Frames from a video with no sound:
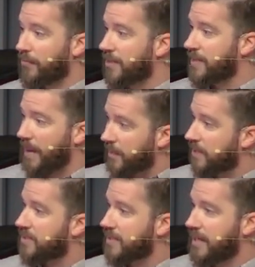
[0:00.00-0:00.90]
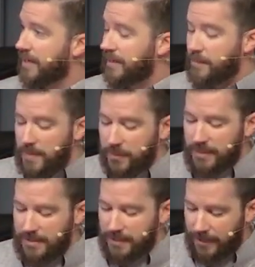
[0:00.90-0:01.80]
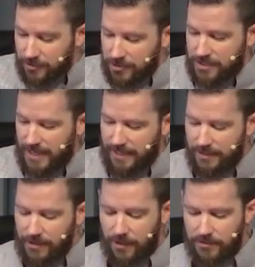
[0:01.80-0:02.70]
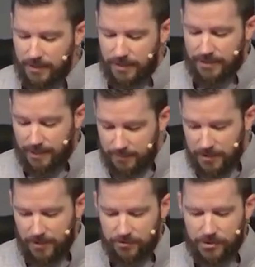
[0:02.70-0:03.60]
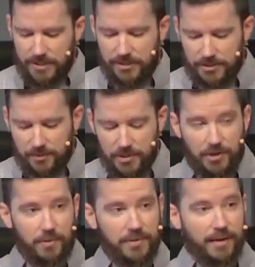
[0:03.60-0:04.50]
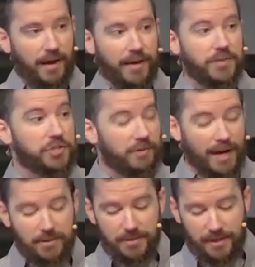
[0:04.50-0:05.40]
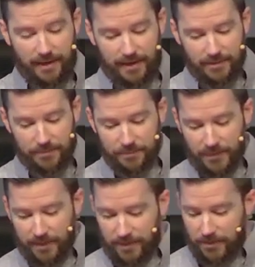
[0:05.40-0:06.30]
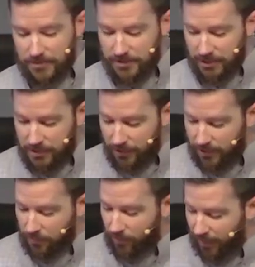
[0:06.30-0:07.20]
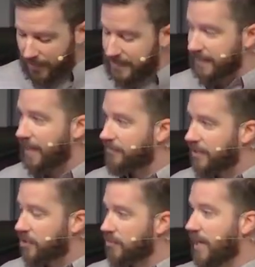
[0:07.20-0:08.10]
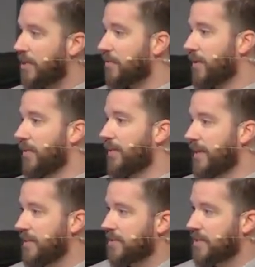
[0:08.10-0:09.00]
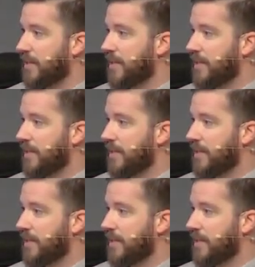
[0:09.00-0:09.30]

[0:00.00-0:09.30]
for the topics that people need to understand and know to come to know Jesus. So we start with God, the triune God, who's the good, wise, and loving creator of all things.